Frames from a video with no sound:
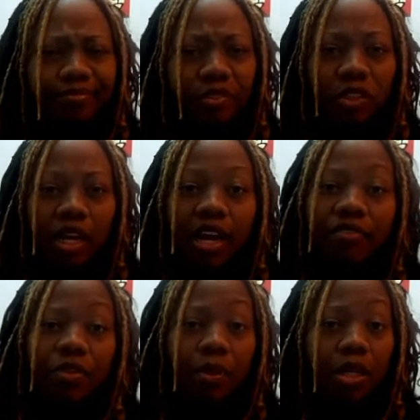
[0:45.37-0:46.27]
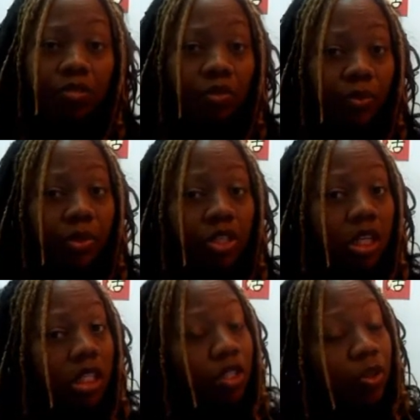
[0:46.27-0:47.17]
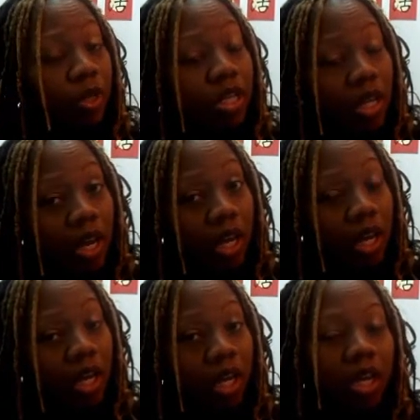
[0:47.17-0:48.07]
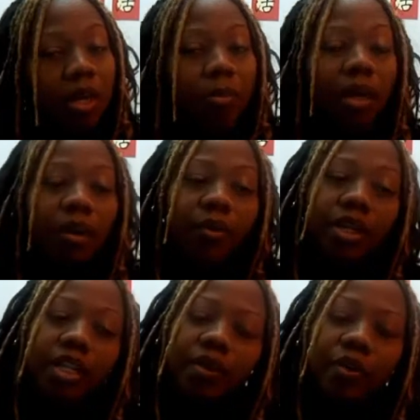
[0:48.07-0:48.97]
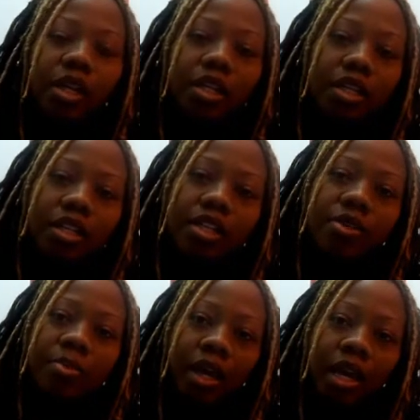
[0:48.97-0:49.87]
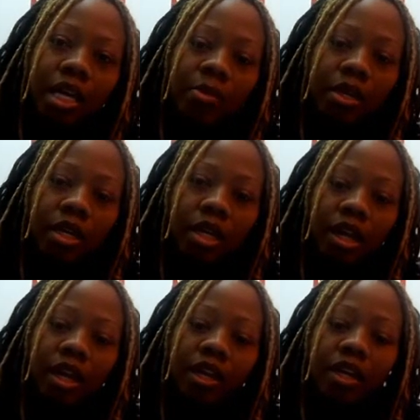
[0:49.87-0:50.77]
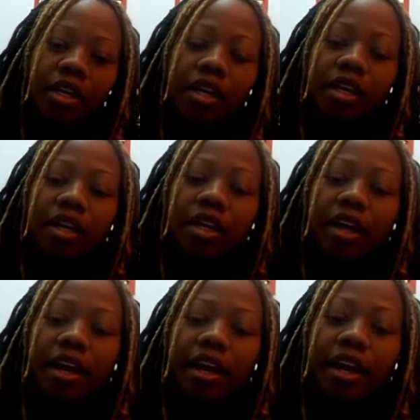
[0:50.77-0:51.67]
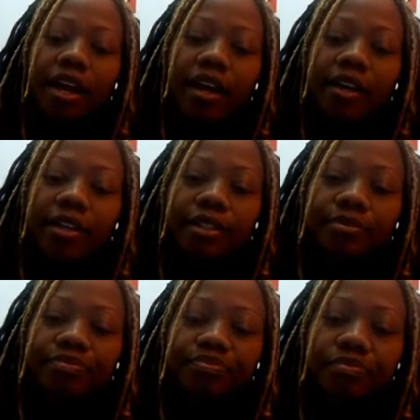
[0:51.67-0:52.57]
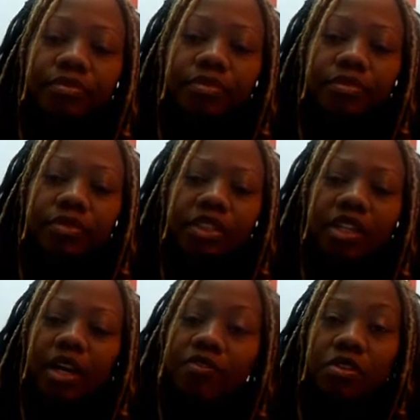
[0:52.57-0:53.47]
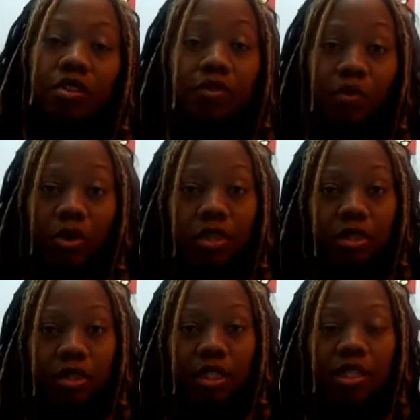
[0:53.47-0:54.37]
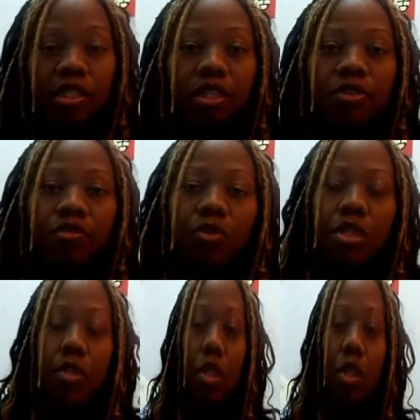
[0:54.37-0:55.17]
You know, I have three, remember, Justin, Joy, and Jaden, but I really wanted another baby, and I had, after the divorce, because I did get divorced